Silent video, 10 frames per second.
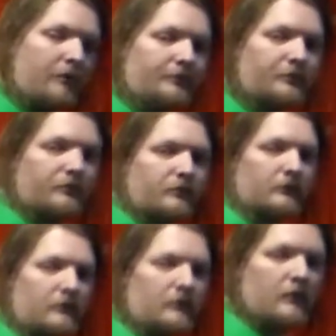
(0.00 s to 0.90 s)
buy
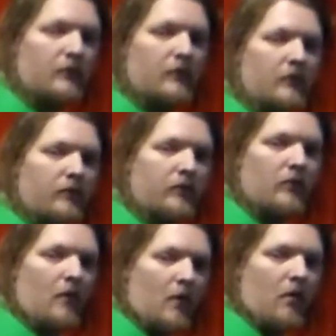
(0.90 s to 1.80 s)
at Warhammer
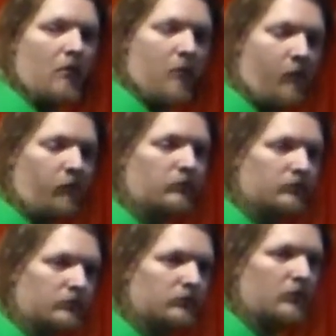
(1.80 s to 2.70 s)
40,000.
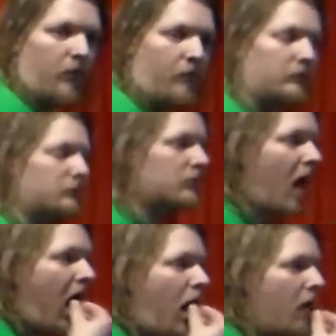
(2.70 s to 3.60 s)
Okay, come to
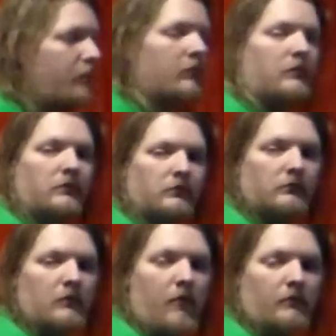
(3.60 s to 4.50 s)
find out, it was the
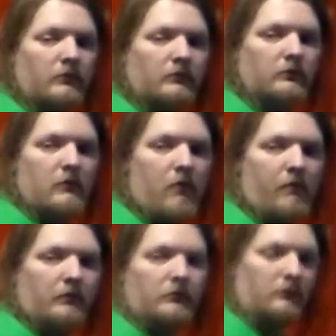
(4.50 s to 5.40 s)
factory
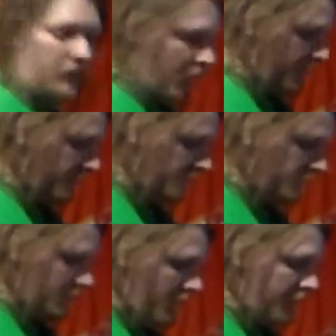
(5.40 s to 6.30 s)
that actually
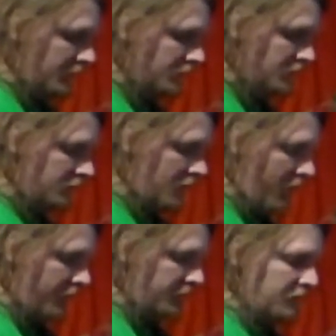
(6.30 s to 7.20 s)
did the injection
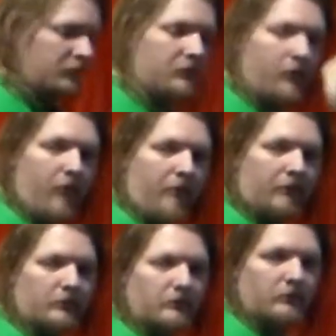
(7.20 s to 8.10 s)
molding for
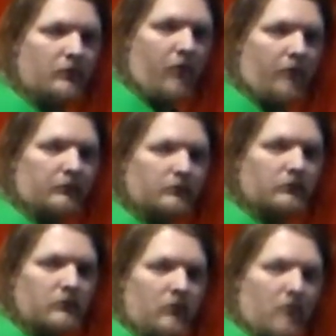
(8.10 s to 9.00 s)
GW.
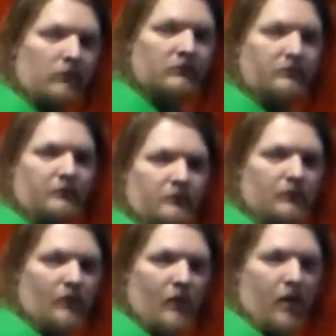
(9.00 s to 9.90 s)
They had the actual
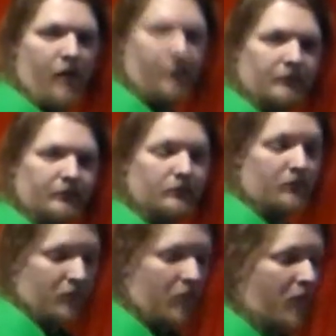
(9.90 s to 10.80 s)
fucking
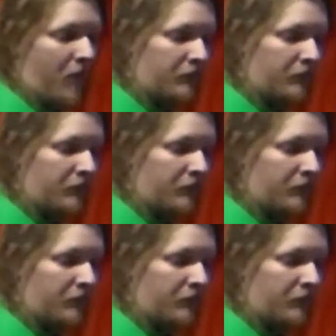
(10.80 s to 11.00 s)
molds.